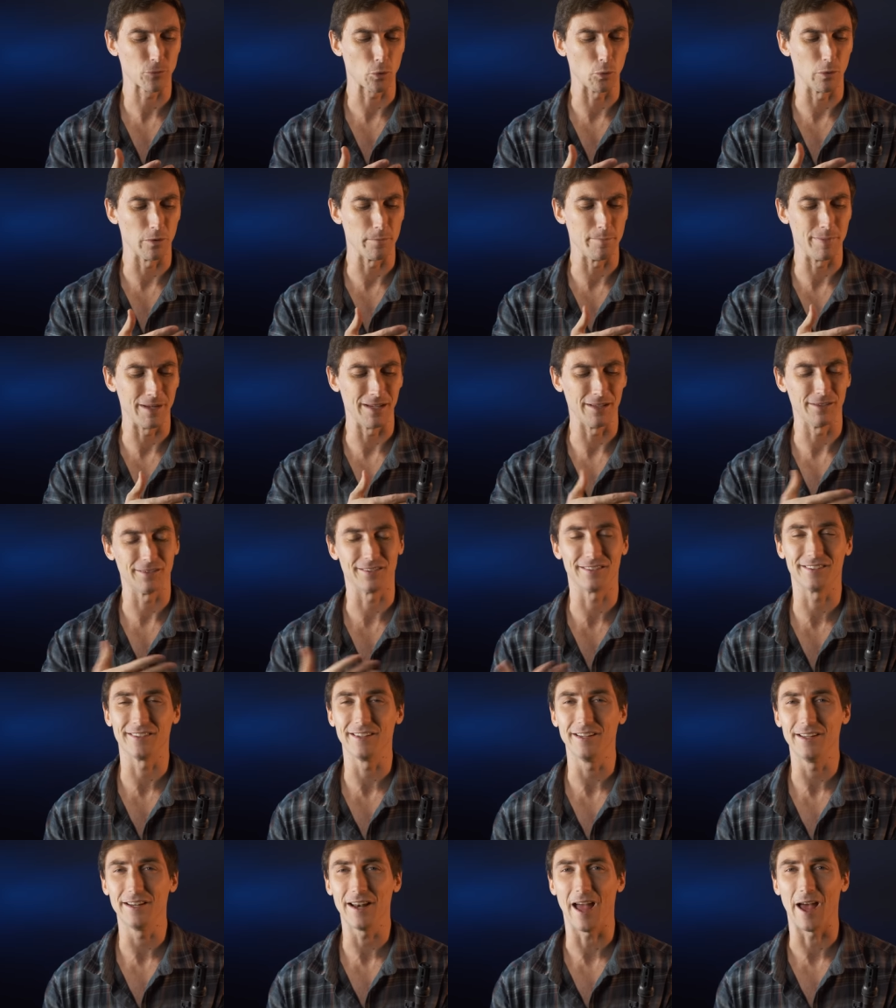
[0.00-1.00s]
with being
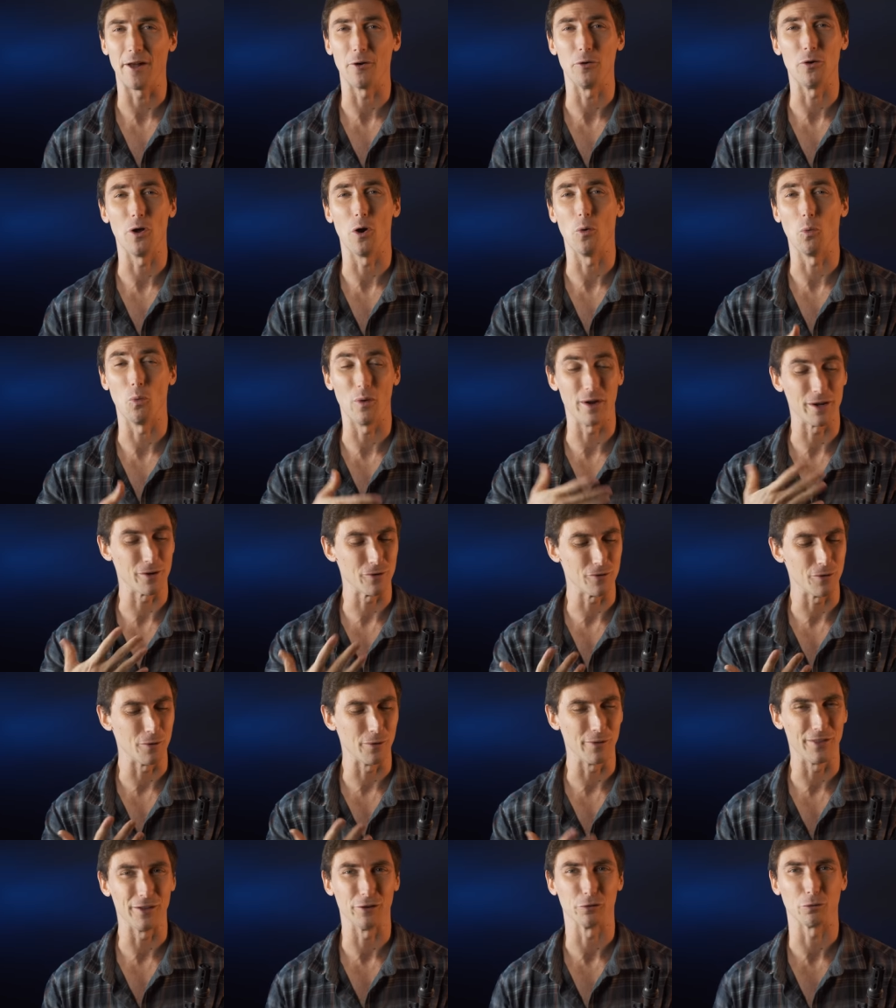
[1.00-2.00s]
seen. I don't know what you're
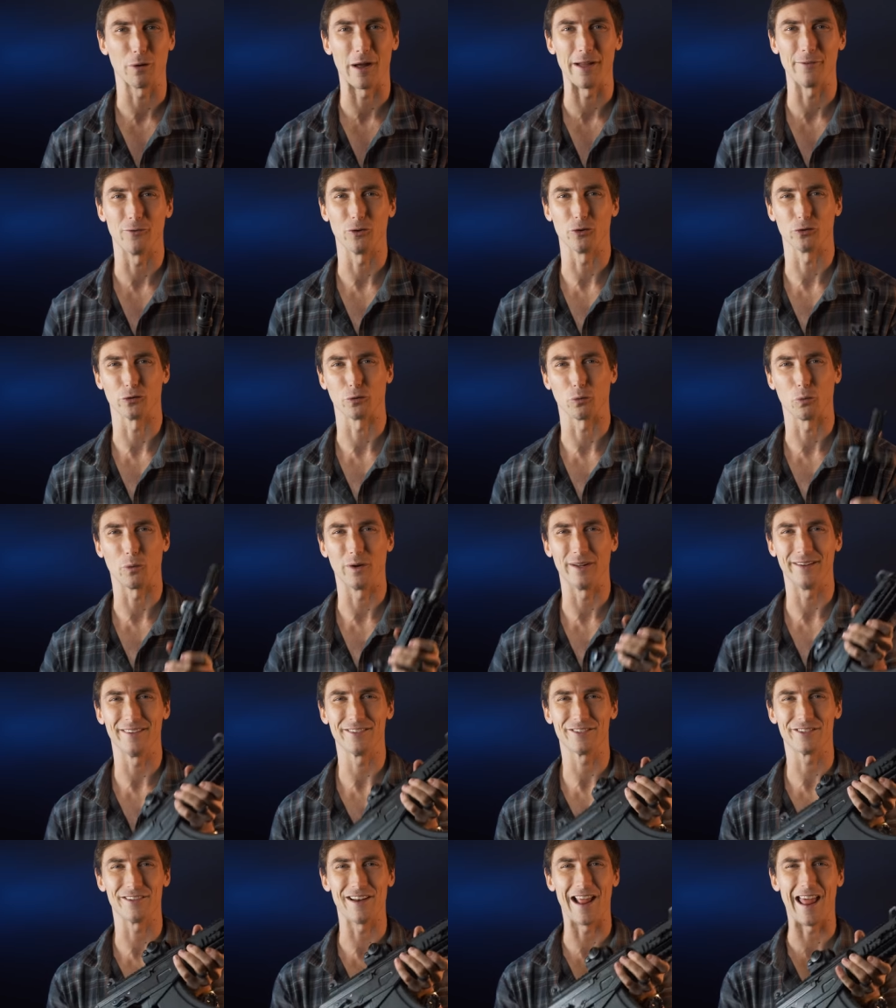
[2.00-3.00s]
doing with these rifles or
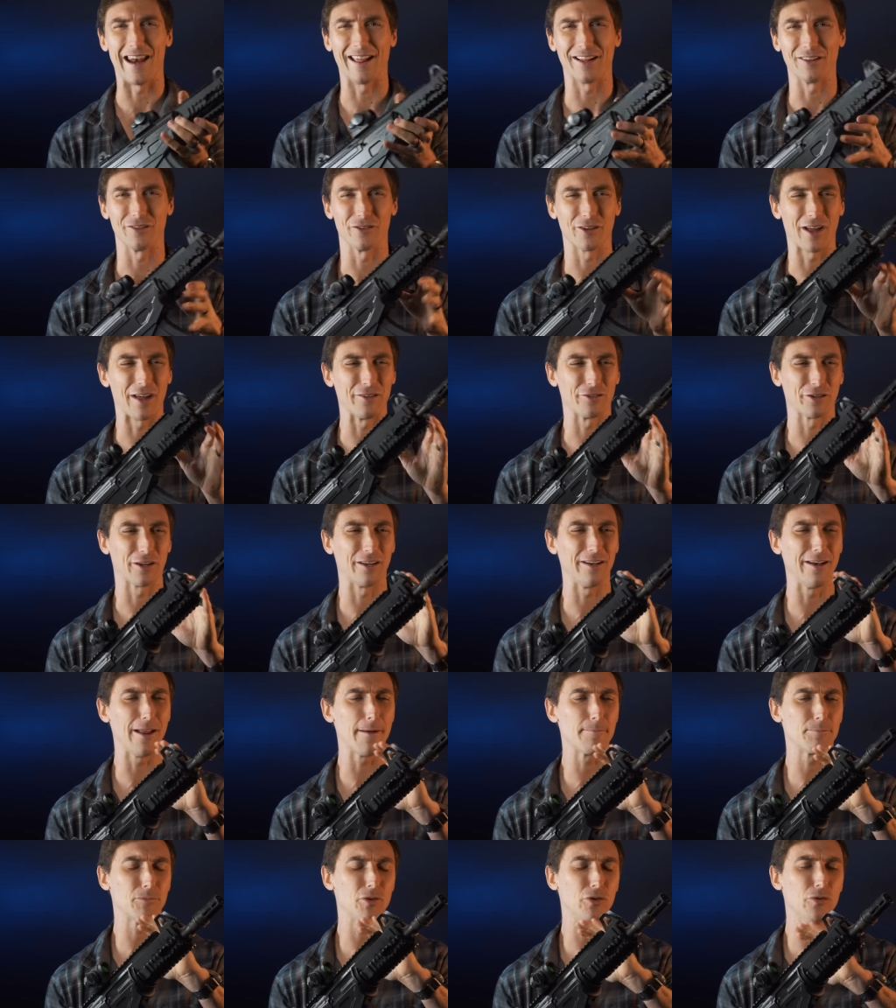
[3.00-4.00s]
what shenanigans you guys are
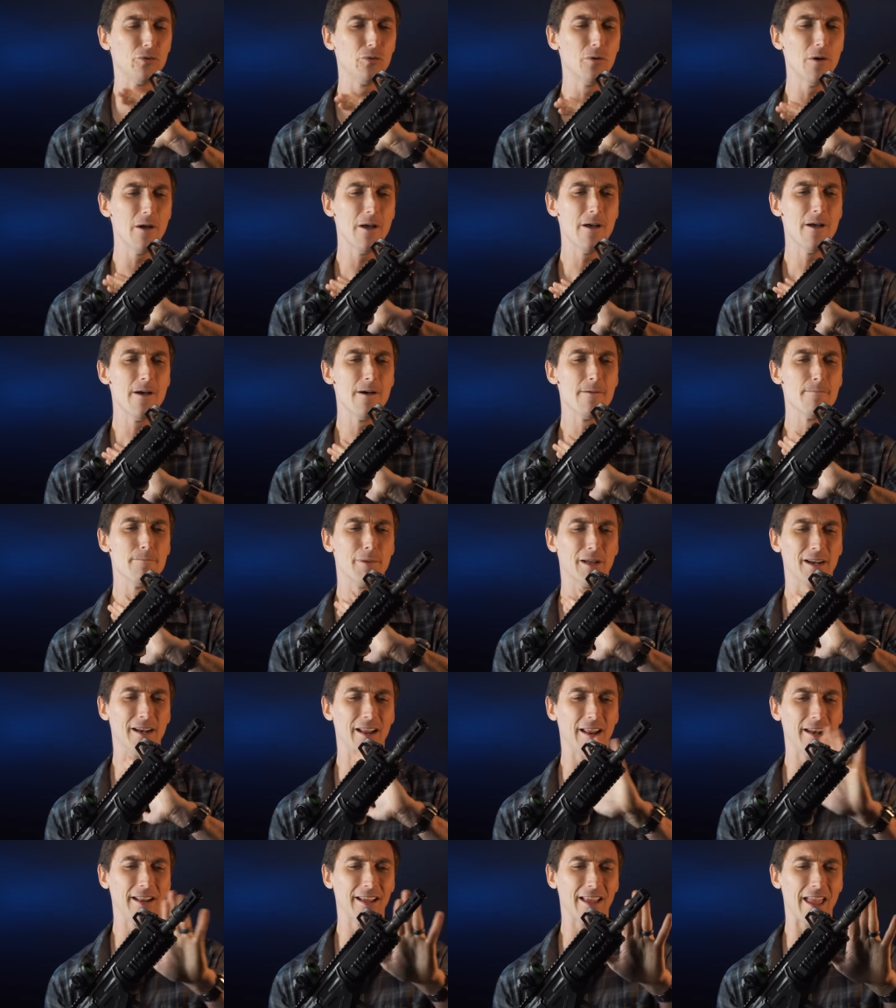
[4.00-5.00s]
getting up to, but
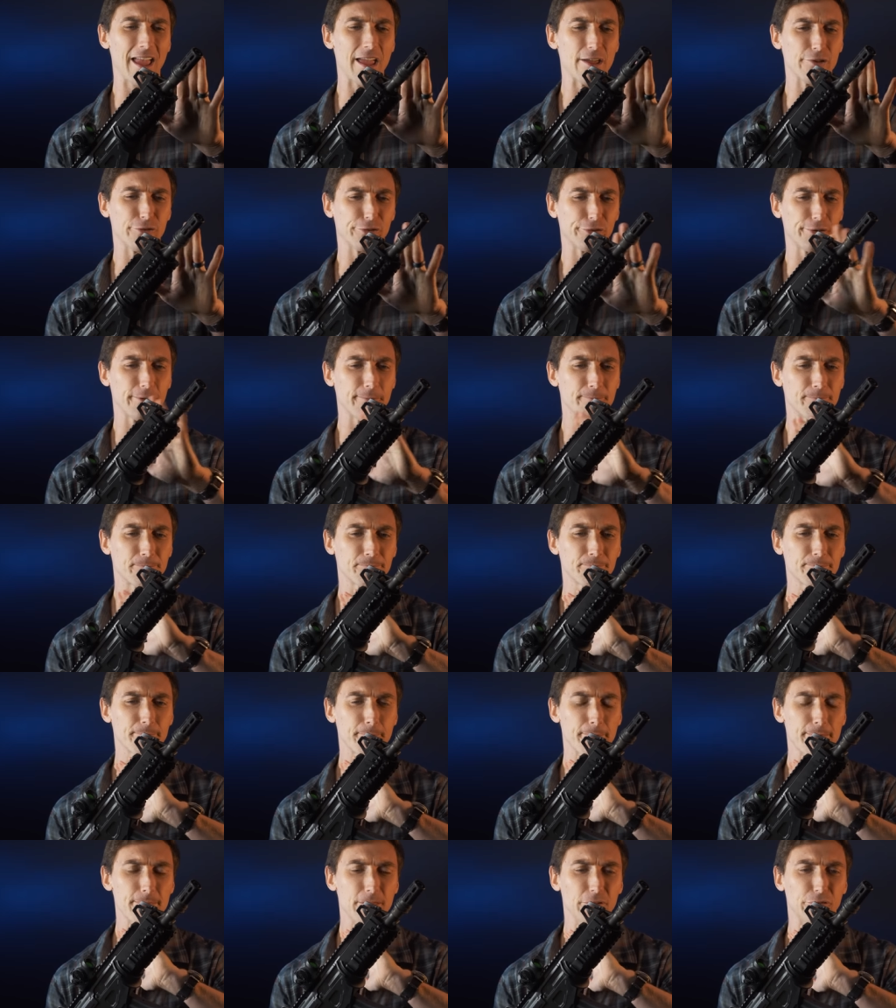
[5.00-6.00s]
in any case,
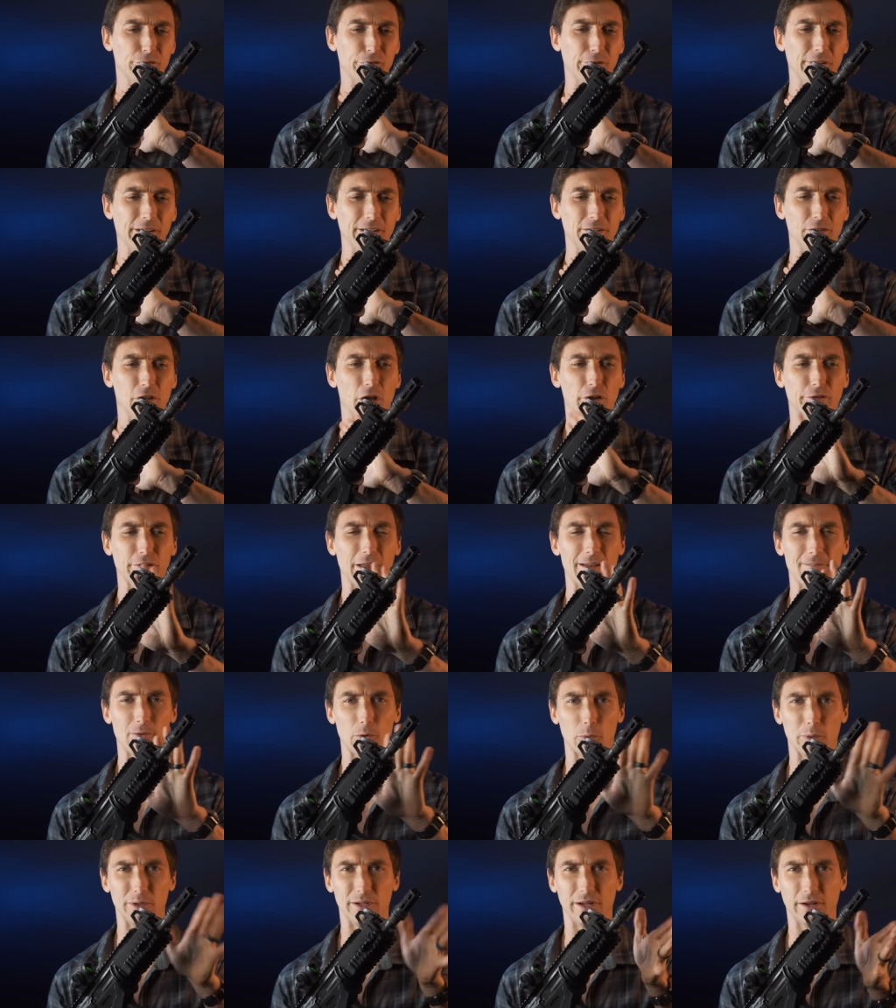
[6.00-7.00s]
this thing does
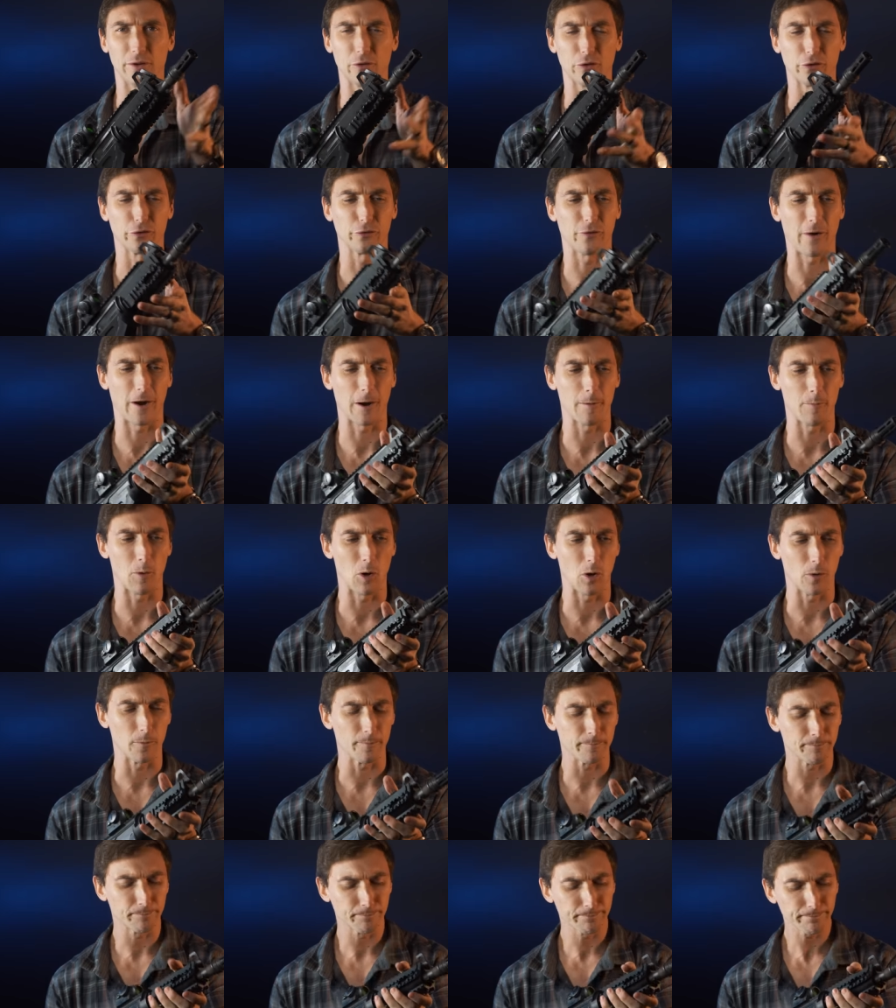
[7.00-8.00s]
have a ridiculous
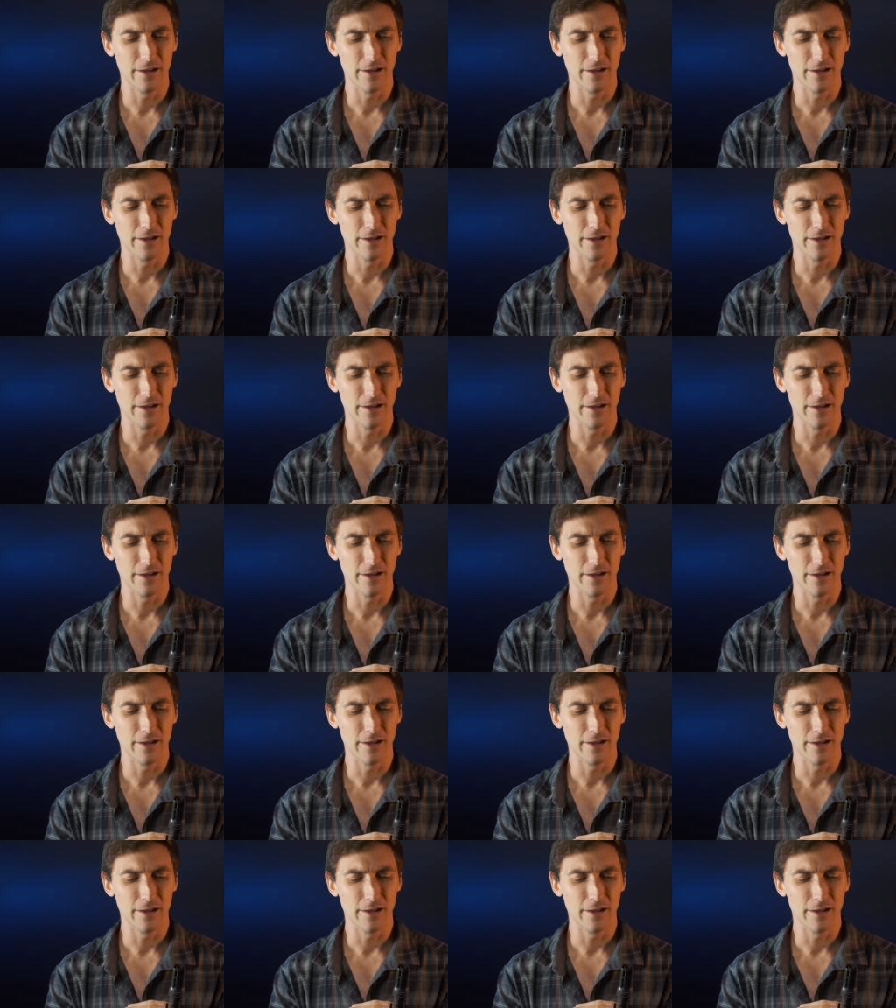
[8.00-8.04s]
fireball.